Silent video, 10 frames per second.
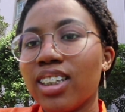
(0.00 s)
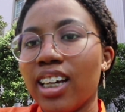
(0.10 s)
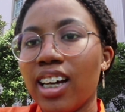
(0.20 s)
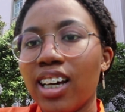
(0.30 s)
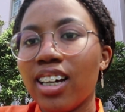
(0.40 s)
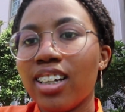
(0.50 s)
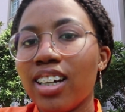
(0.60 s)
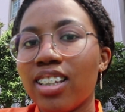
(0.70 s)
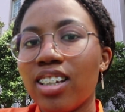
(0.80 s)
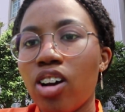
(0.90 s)
Yeah,
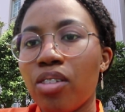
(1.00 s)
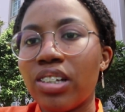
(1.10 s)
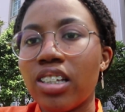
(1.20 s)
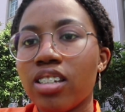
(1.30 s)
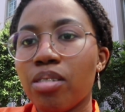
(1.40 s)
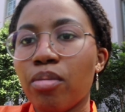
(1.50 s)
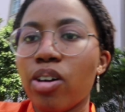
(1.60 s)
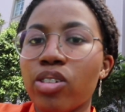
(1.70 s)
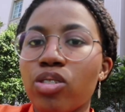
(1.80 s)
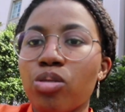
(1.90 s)
I think after this I'm
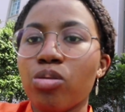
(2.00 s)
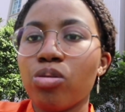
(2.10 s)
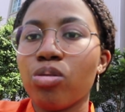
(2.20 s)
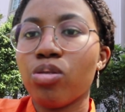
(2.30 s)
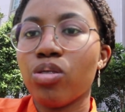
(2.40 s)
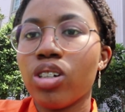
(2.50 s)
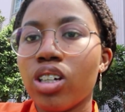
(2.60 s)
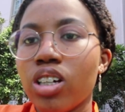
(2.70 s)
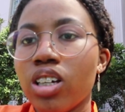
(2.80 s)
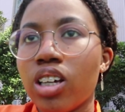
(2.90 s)
going to
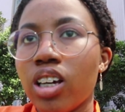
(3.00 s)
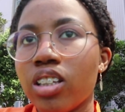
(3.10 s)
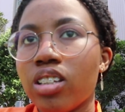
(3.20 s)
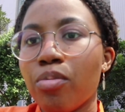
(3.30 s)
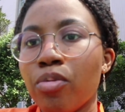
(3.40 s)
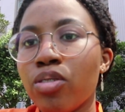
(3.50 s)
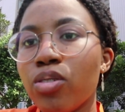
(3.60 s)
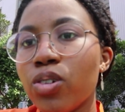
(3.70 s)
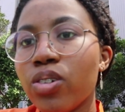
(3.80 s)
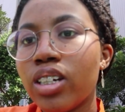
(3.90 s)
get some
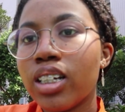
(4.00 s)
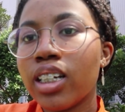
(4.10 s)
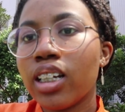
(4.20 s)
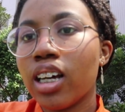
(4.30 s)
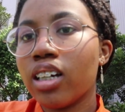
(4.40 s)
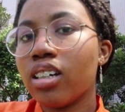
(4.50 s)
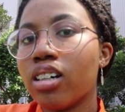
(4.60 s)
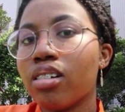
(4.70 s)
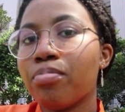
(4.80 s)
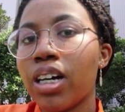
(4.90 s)
food, like
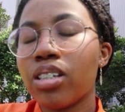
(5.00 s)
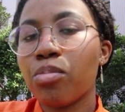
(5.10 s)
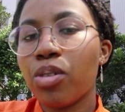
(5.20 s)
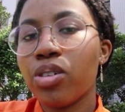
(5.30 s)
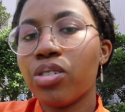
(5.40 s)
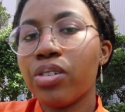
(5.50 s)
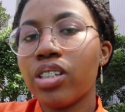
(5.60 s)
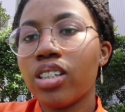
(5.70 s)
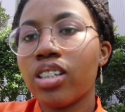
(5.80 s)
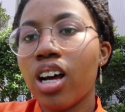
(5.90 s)
buy some groceries
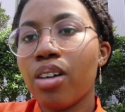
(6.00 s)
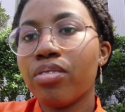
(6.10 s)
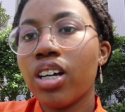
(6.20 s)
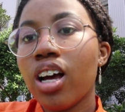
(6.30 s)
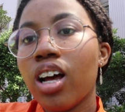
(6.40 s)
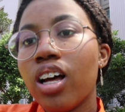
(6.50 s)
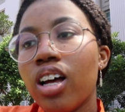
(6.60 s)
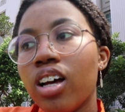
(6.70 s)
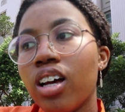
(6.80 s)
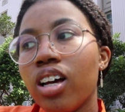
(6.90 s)
and stuff.
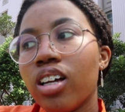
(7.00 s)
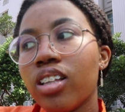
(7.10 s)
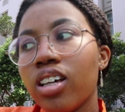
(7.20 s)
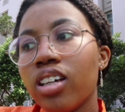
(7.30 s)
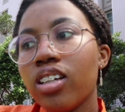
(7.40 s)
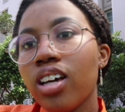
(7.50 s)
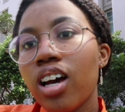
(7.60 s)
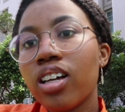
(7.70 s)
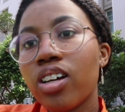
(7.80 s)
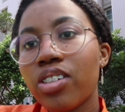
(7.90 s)
And then
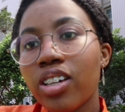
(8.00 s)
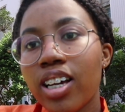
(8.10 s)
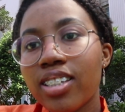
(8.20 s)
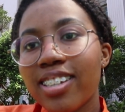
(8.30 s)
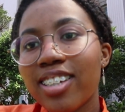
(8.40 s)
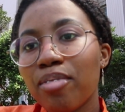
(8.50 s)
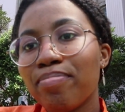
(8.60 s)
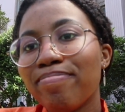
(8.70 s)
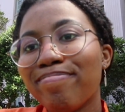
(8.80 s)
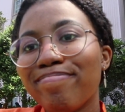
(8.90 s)
yeah, I'll see you guys next time.
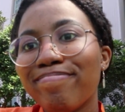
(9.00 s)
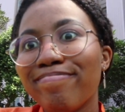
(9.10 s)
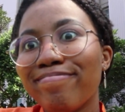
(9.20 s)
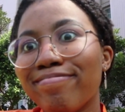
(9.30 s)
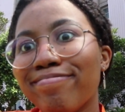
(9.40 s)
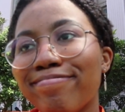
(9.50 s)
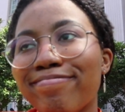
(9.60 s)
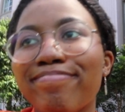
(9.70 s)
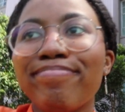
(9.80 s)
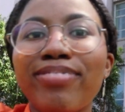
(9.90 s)

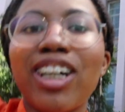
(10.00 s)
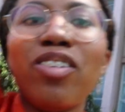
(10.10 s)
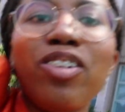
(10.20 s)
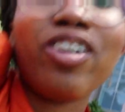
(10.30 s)
All